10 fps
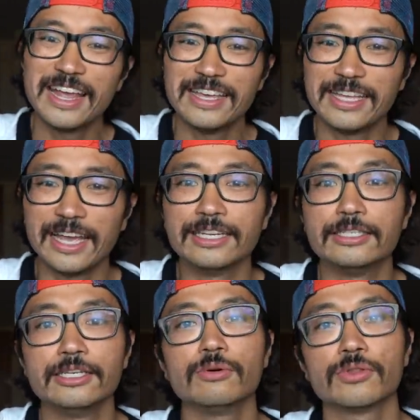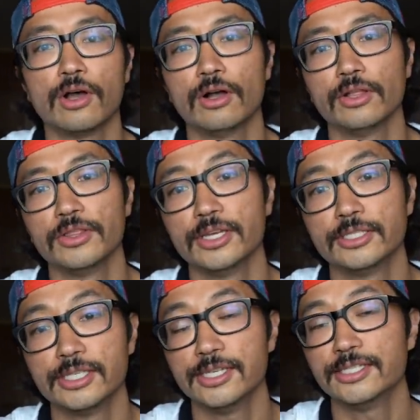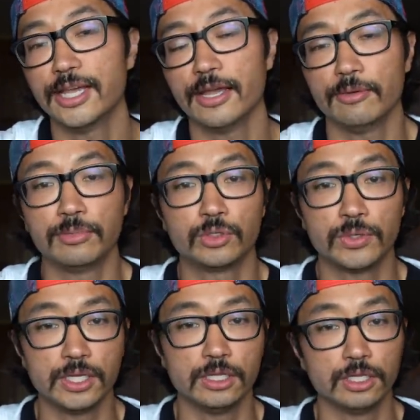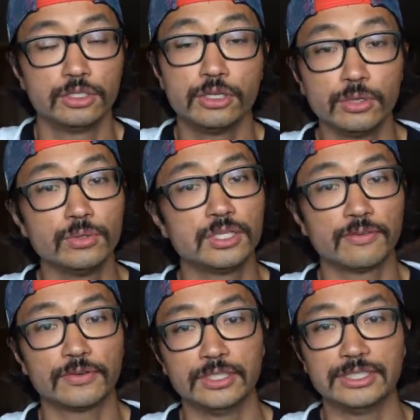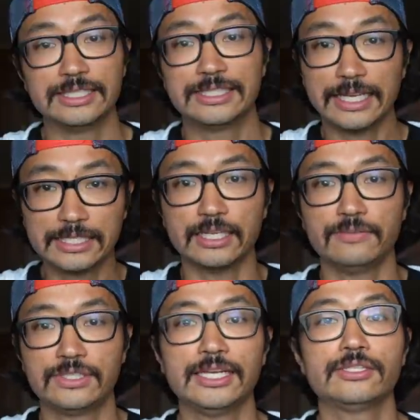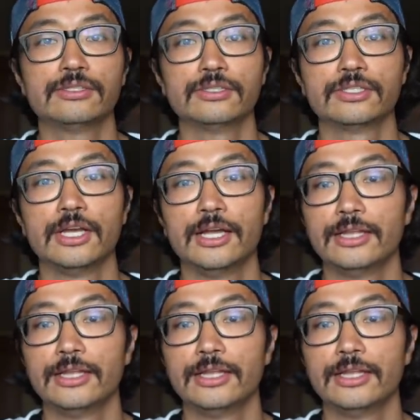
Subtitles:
And the idea with all of this is that between the two different sets of sensors